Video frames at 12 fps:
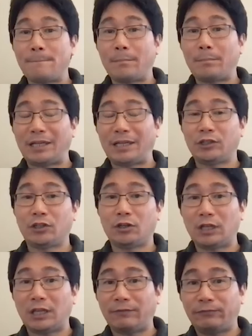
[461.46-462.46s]
But
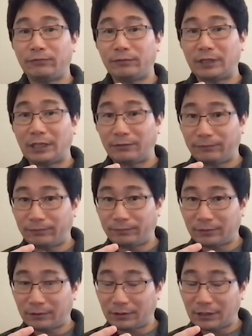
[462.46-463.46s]
if
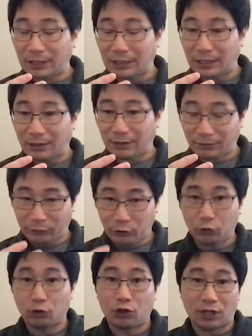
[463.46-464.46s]

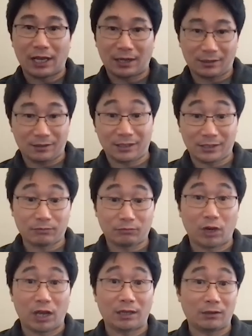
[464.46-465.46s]
you look at this
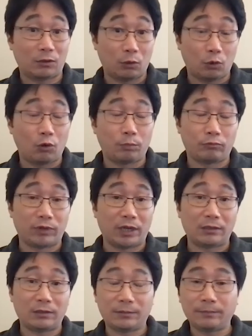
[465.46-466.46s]
RAN or Open
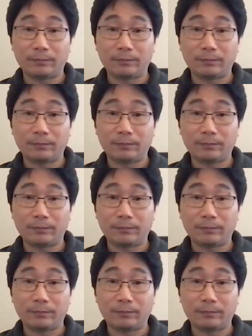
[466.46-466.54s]
RAN,